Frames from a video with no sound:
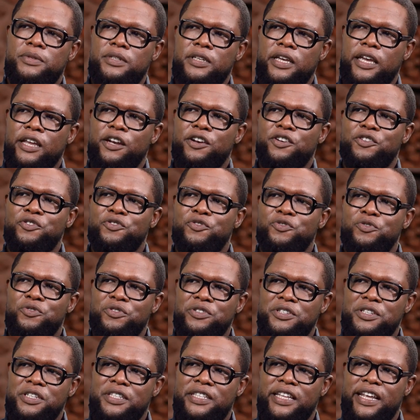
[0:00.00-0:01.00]
in
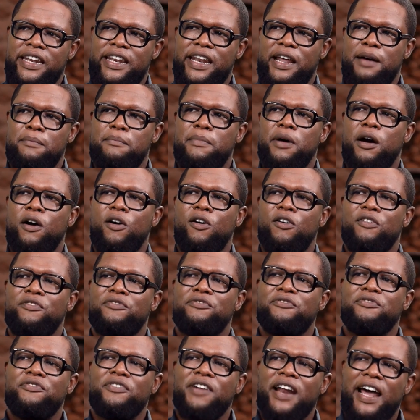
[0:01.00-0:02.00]
reducing the number of
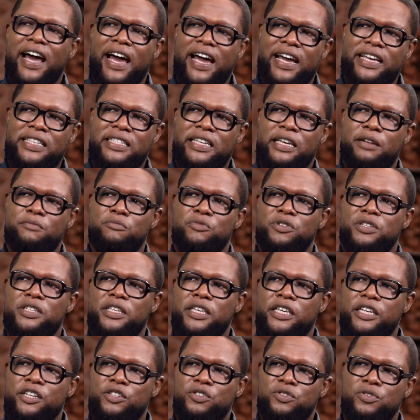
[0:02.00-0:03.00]
flies and
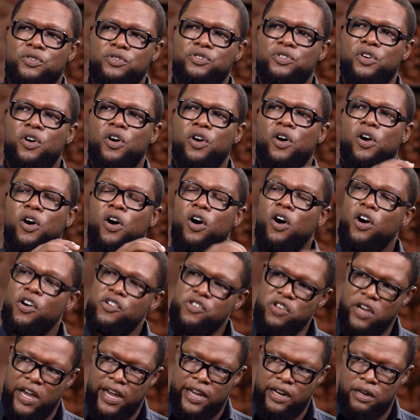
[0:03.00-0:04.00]
mosquitoes on
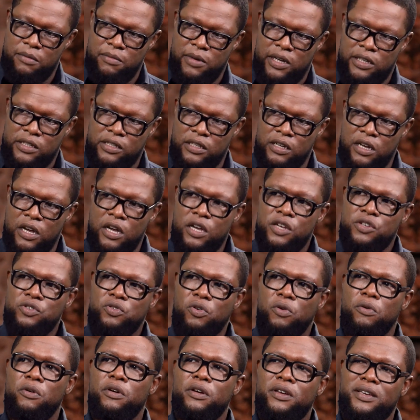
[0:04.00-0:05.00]
your animals.
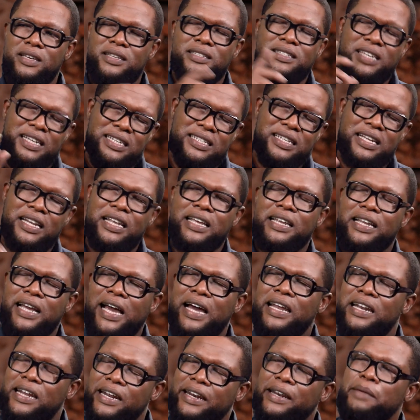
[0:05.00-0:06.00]
So essentially it
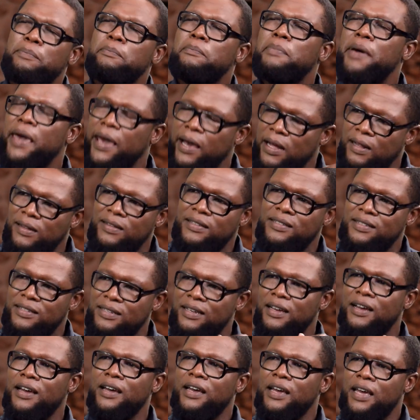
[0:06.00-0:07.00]
kind of repels
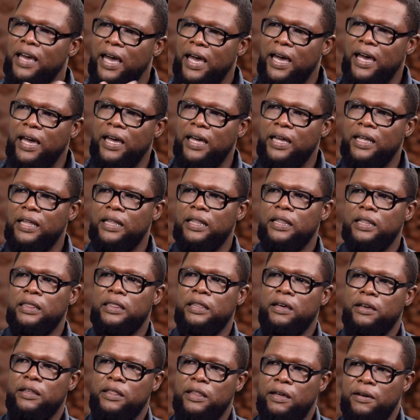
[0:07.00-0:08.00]

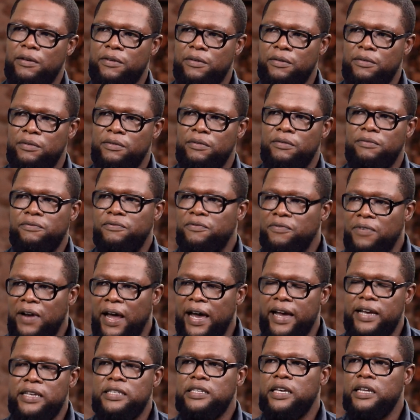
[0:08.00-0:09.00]
the
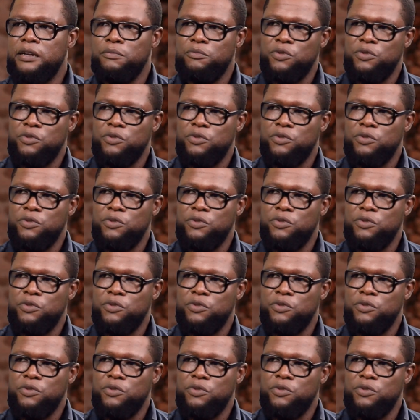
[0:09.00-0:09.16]
flies and